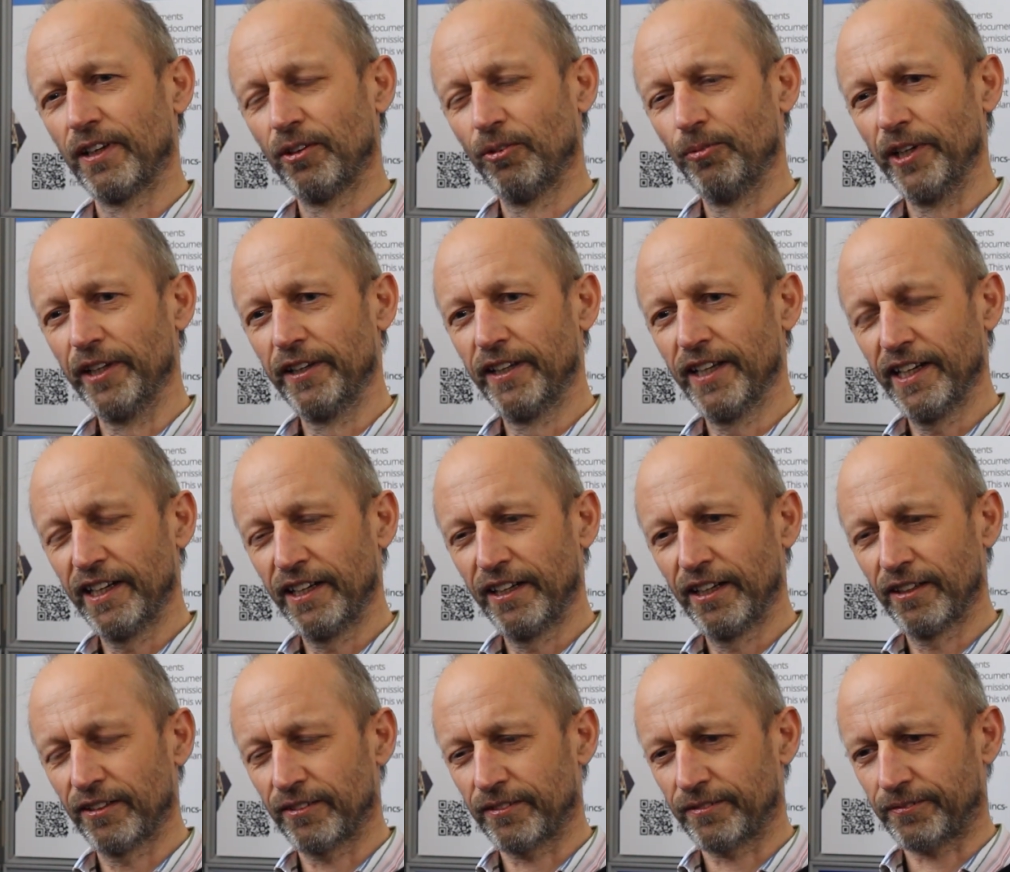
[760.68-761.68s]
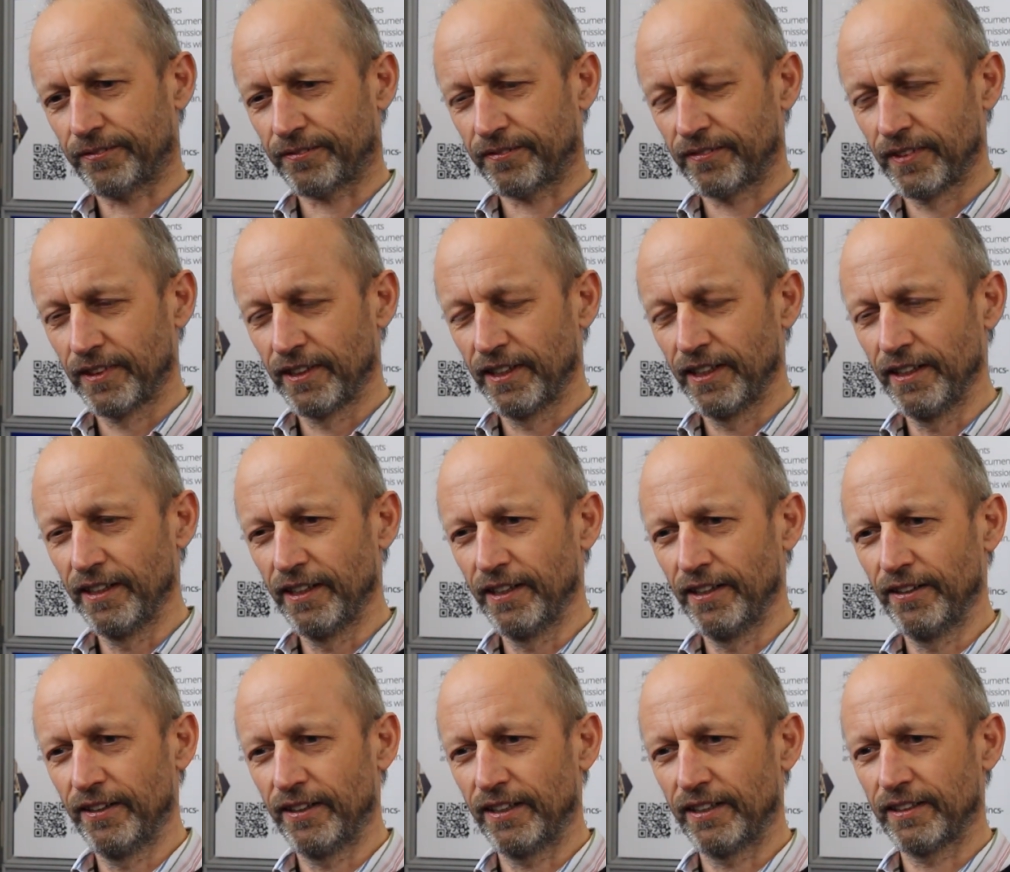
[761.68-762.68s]
We then
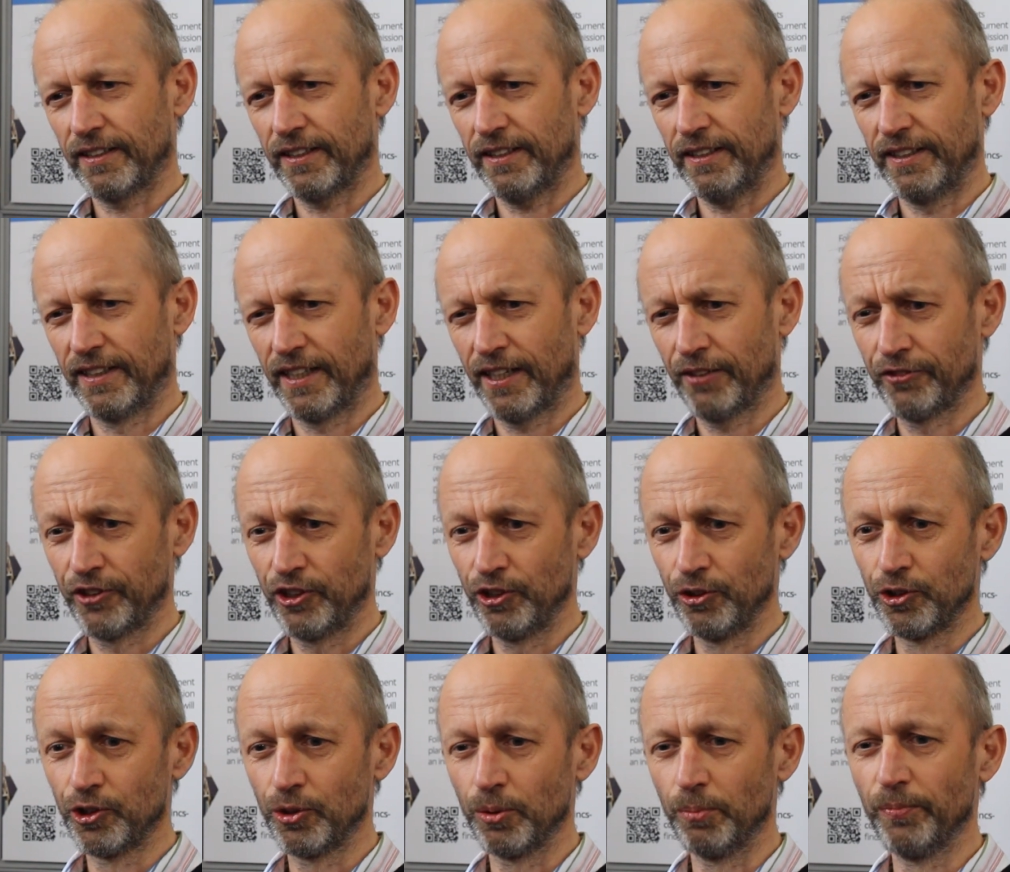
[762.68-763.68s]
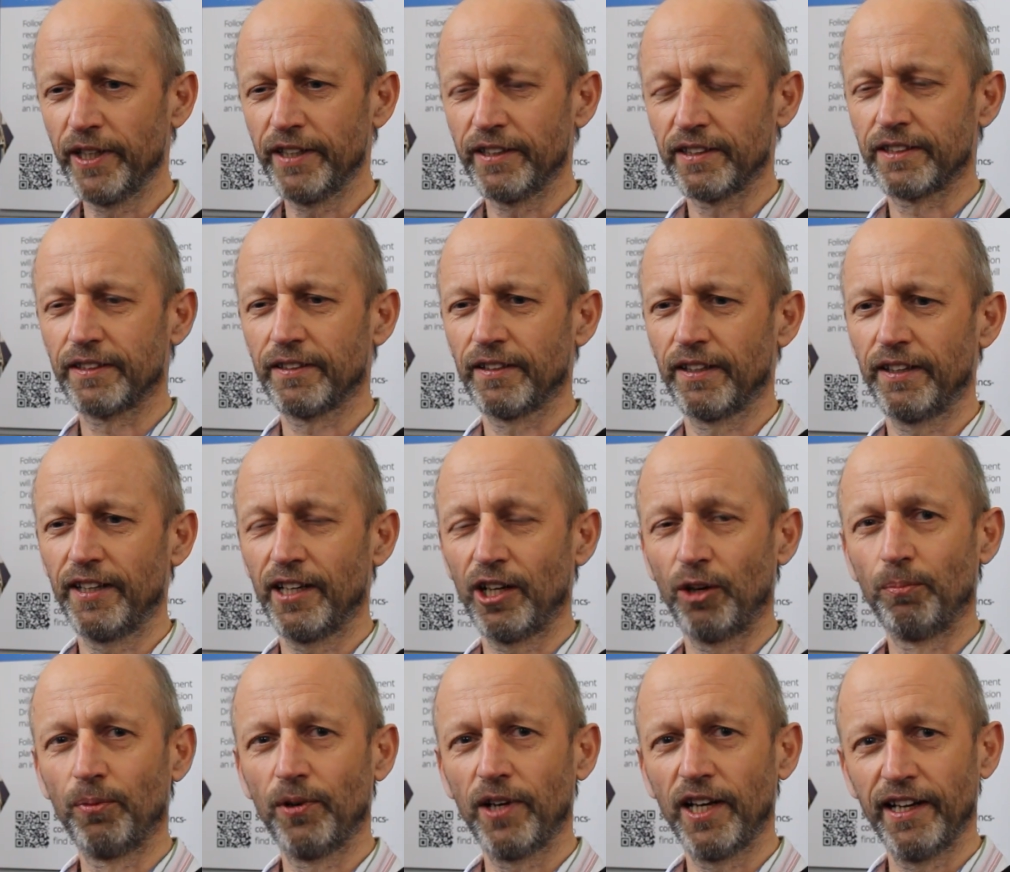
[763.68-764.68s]
have to submit
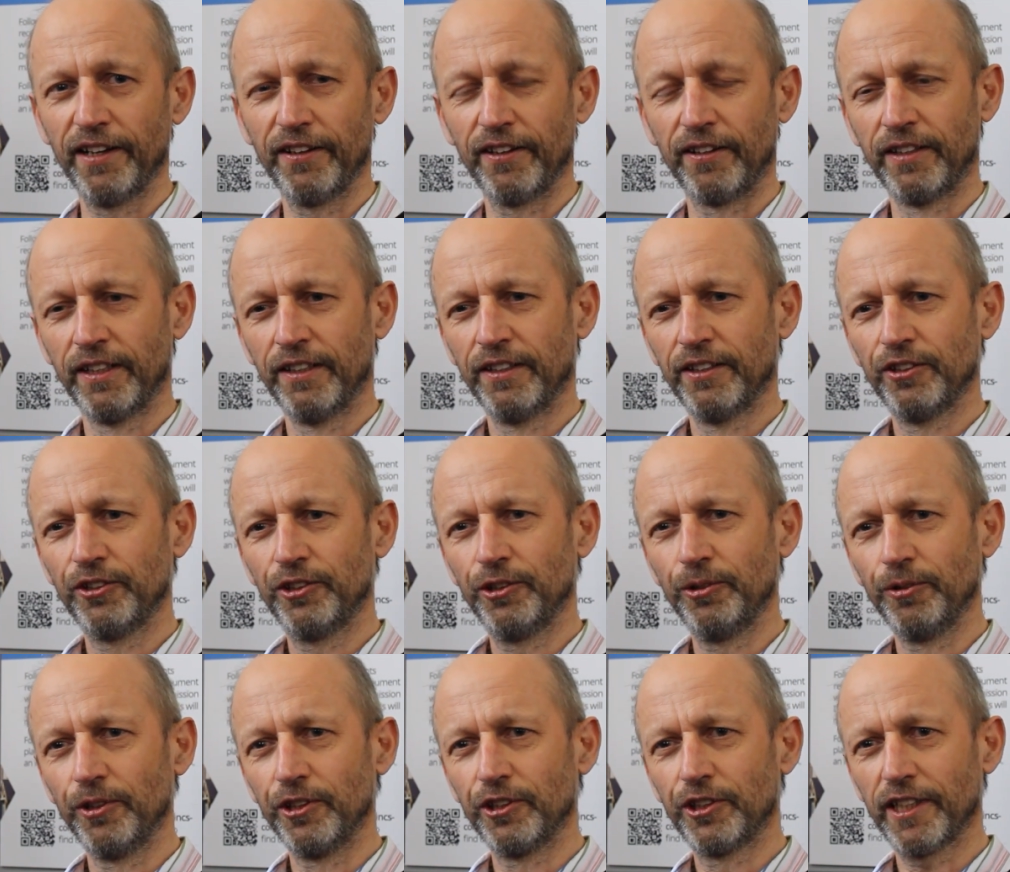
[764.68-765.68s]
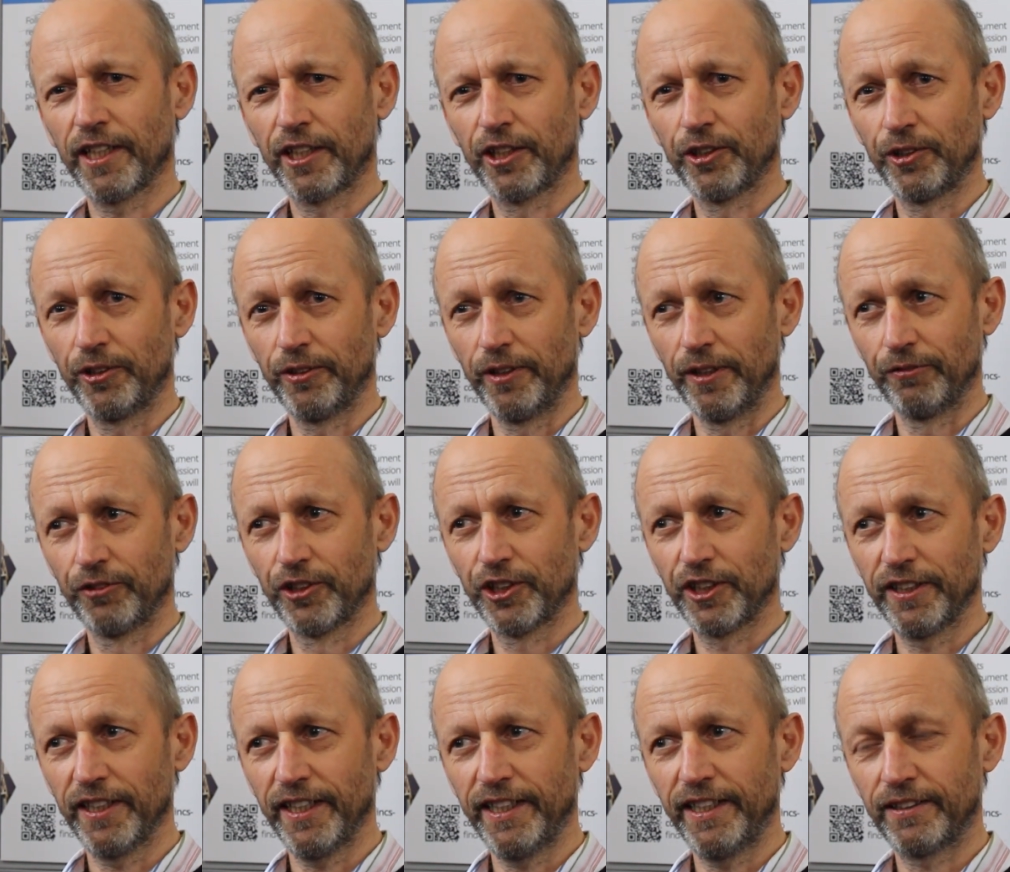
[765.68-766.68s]
that plan to the Secretary of
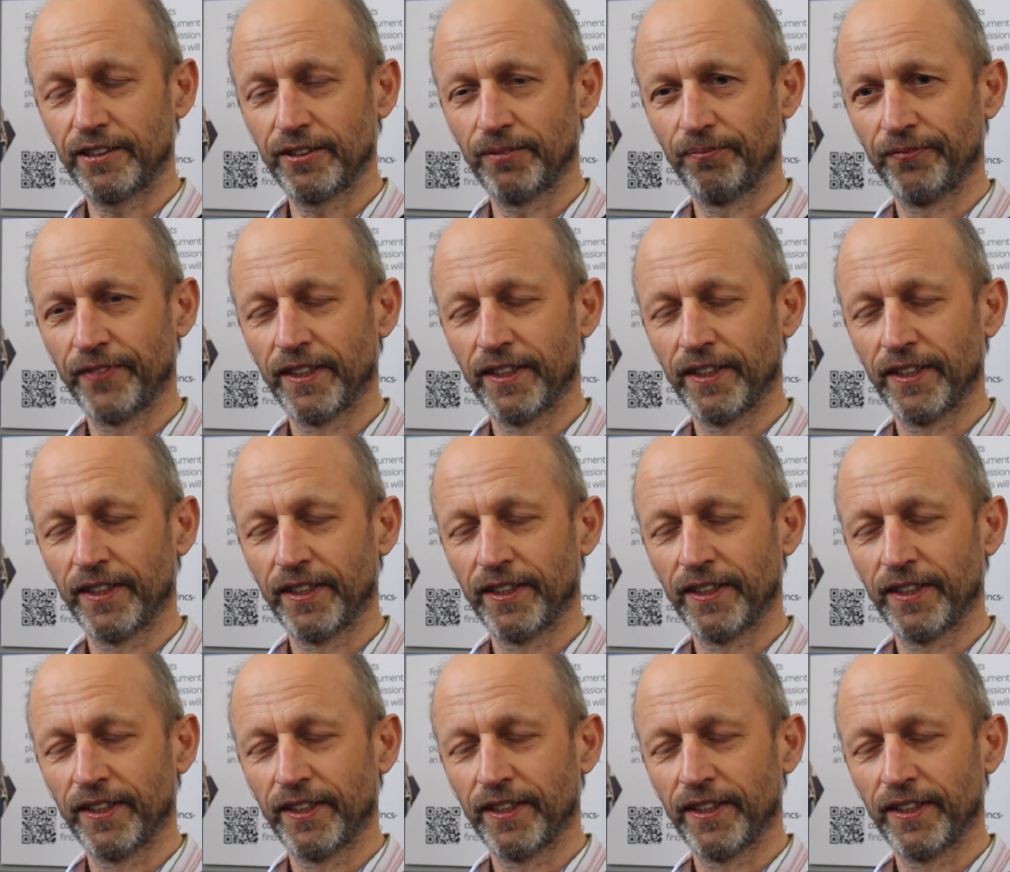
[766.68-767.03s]
State.